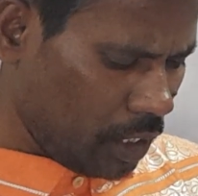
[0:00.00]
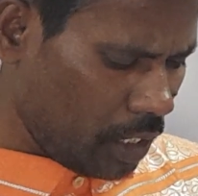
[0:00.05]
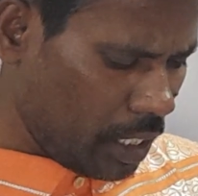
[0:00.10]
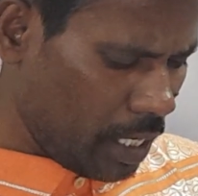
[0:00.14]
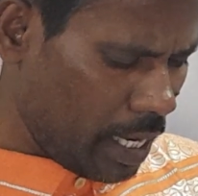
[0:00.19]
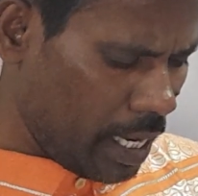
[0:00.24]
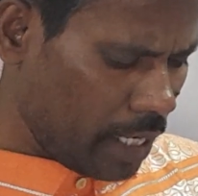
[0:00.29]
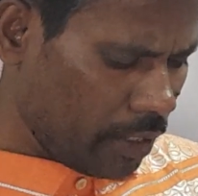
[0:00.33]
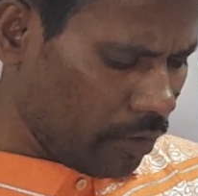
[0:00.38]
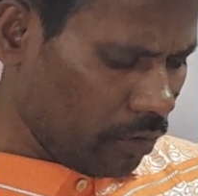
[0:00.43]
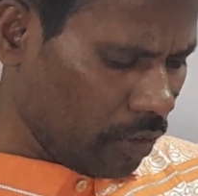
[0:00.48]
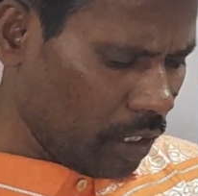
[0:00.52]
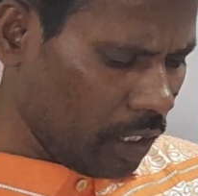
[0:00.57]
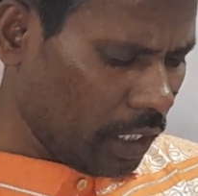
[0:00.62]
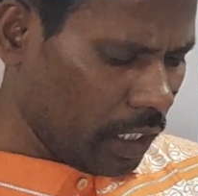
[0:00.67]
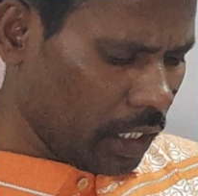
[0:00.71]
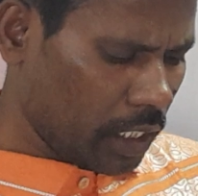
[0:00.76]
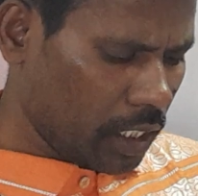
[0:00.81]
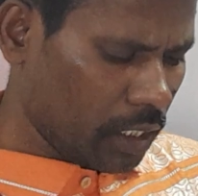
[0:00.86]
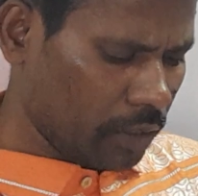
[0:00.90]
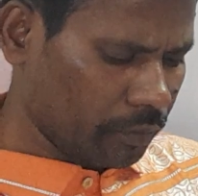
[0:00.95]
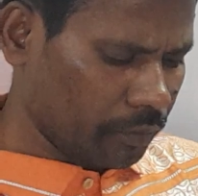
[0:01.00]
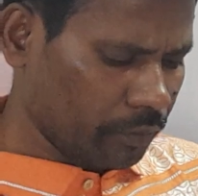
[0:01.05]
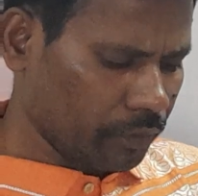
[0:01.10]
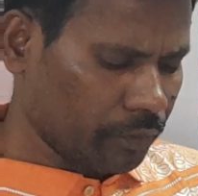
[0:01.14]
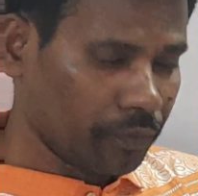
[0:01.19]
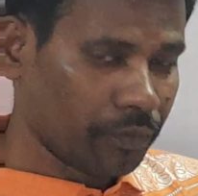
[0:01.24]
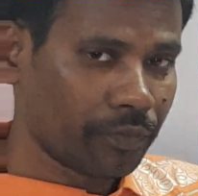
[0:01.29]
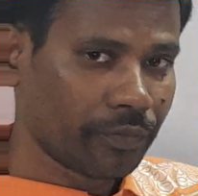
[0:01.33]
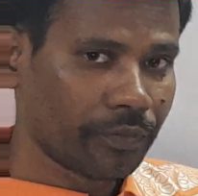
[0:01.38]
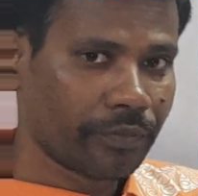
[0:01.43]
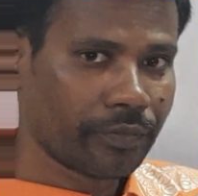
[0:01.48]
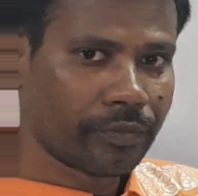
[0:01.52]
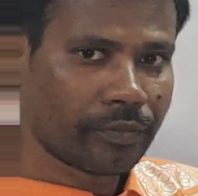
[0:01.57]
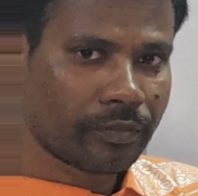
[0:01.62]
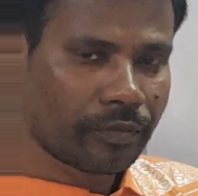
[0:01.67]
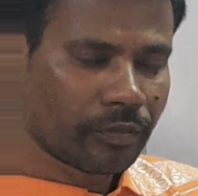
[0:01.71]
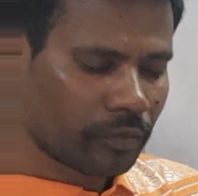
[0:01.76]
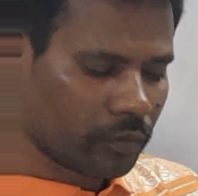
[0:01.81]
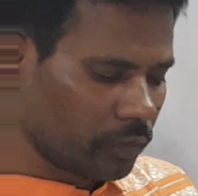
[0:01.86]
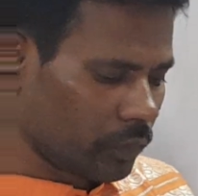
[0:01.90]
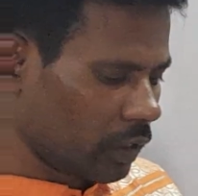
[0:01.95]
Annual income.
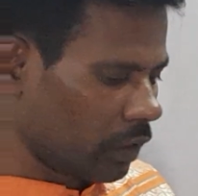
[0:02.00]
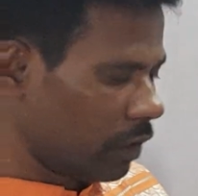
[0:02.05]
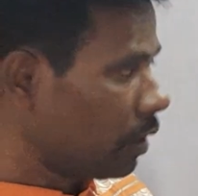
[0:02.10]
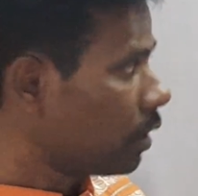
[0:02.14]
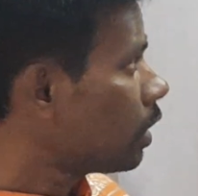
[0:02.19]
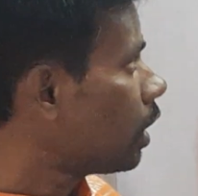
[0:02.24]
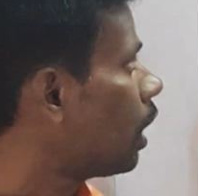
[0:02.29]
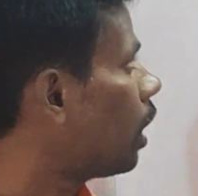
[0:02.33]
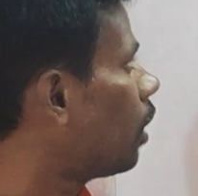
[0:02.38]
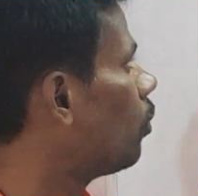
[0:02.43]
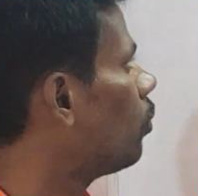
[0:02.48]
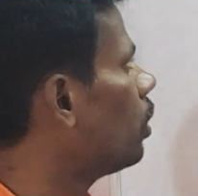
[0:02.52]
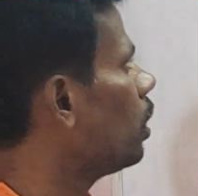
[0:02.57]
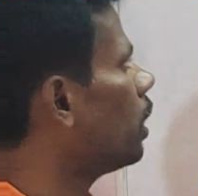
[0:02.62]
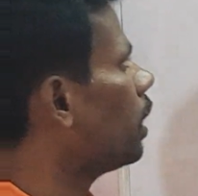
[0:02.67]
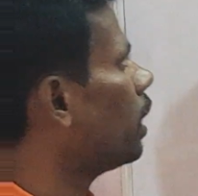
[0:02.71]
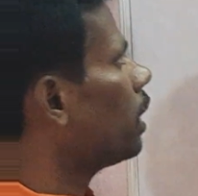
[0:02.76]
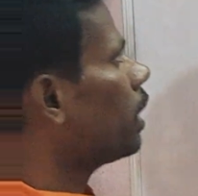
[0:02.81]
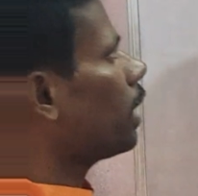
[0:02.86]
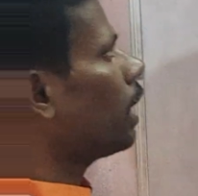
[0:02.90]
How will you get